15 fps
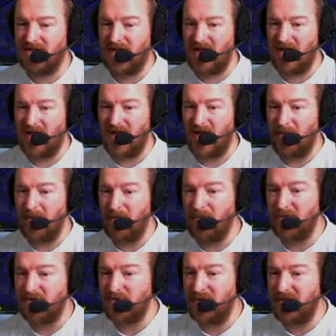I'm
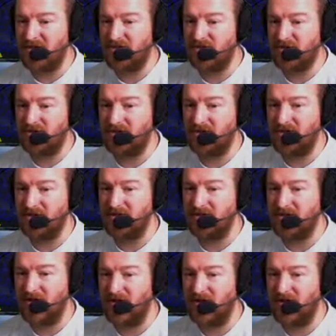in between Sunderland